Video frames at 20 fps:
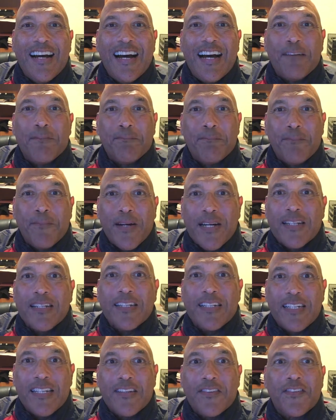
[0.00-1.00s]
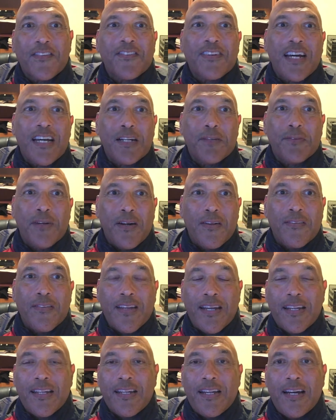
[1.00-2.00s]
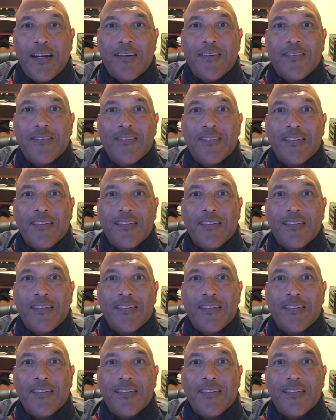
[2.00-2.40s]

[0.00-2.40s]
I'm well on the other side of all of that now.